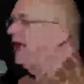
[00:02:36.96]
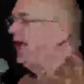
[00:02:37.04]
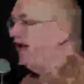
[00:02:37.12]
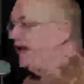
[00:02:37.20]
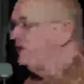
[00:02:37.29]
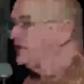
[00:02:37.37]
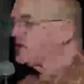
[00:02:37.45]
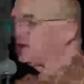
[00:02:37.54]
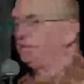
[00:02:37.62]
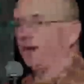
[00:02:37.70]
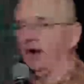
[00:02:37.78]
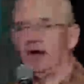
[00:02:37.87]
in the
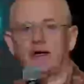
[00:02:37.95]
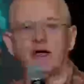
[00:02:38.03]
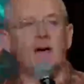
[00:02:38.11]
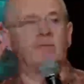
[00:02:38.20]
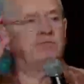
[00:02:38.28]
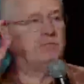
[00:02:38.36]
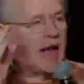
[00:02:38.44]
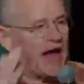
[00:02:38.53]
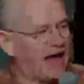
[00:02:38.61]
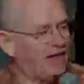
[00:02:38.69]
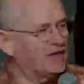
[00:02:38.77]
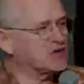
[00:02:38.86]
Spirit,
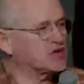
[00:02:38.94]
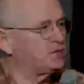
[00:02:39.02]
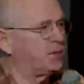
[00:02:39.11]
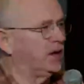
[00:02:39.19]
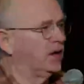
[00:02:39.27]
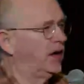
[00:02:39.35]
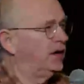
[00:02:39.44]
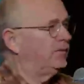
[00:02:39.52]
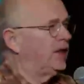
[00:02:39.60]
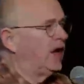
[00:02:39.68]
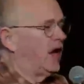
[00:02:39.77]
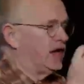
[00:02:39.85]
by the Spirit,
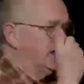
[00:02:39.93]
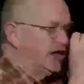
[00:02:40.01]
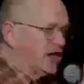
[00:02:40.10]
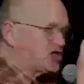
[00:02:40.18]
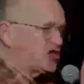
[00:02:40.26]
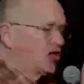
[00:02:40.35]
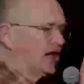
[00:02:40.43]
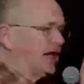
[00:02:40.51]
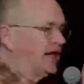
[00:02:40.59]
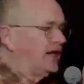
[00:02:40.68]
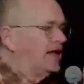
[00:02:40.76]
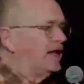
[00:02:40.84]

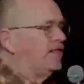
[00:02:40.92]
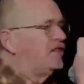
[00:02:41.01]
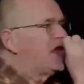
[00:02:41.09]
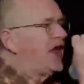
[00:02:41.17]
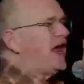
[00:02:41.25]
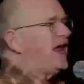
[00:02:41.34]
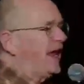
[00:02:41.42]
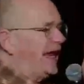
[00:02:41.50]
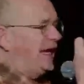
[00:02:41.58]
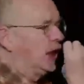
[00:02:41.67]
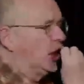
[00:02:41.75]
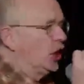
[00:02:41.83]
initially, they
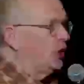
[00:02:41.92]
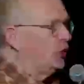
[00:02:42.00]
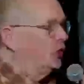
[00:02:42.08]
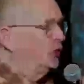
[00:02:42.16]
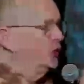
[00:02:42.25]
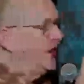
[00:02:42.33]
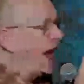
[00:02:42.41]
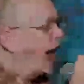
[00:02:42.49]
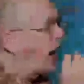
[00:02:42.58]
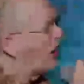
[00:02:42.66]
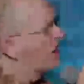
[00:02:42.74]
elude our